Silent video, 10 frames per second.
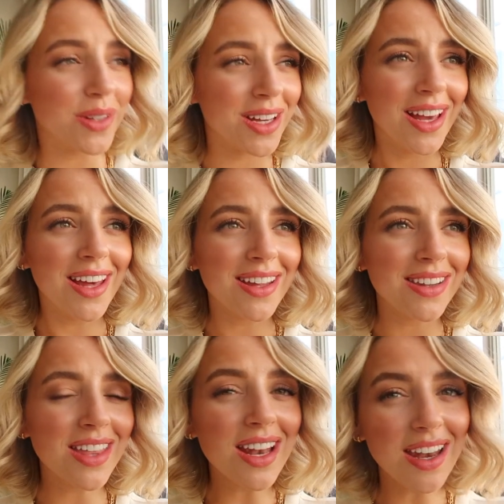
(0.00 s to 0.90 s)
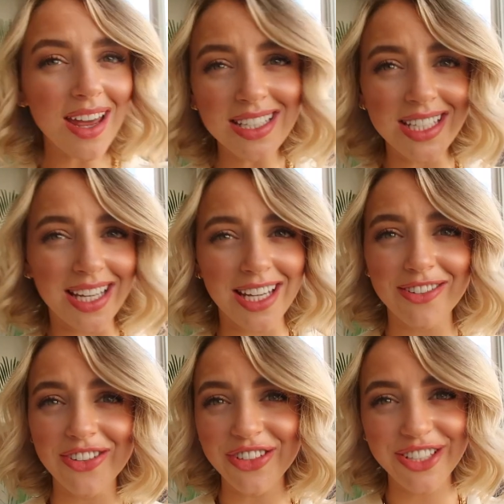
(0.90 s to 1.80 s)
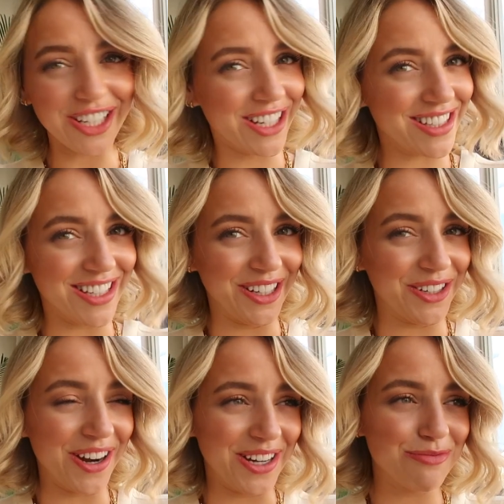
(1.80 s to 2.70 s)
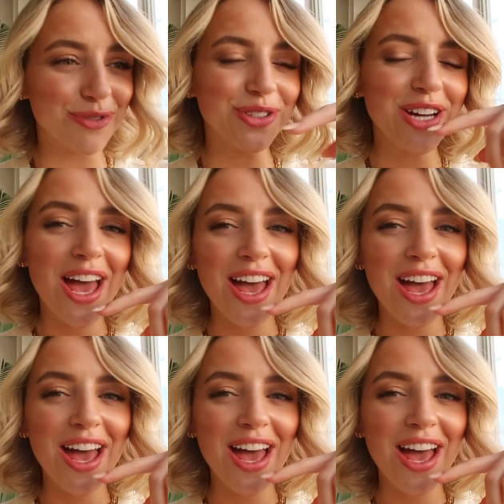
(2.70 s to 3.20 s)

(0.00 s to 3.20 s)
the lighting here is just incredible.